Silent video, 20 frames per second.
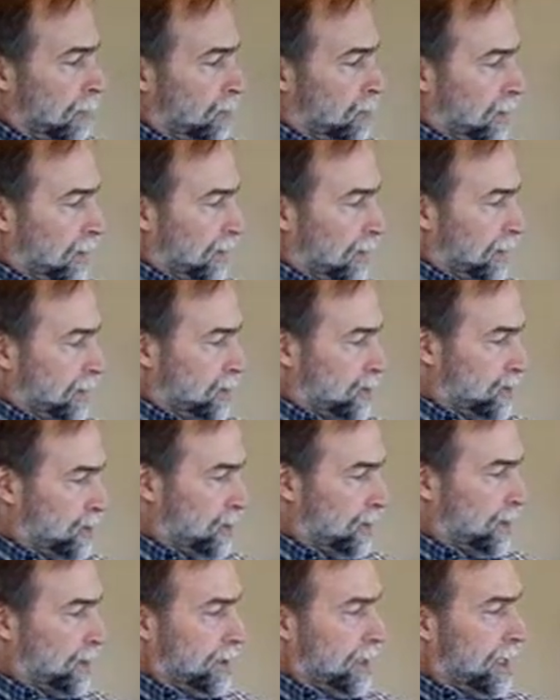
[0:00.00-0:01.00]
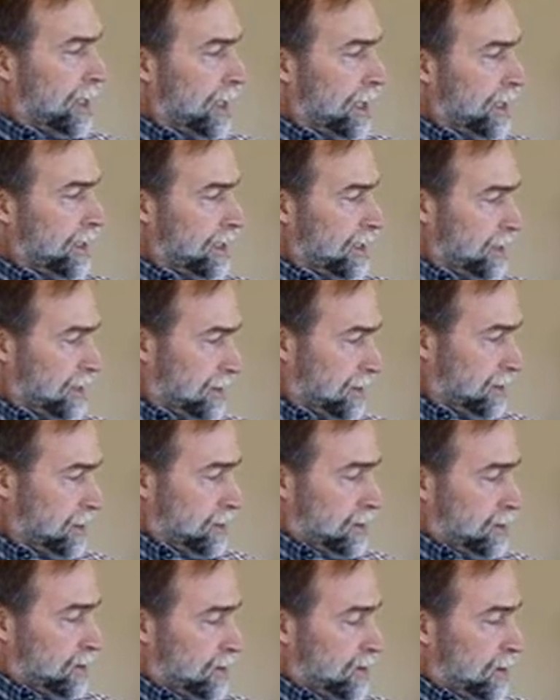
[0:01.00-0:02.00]
What I'd like to show you today
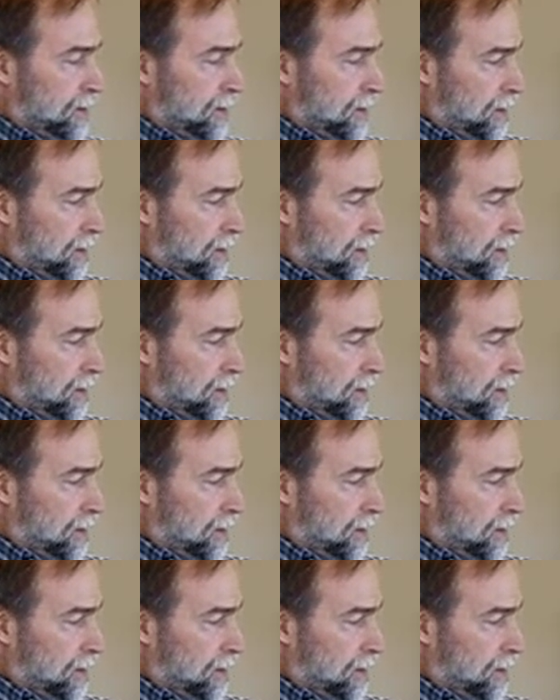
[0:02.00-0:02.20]
is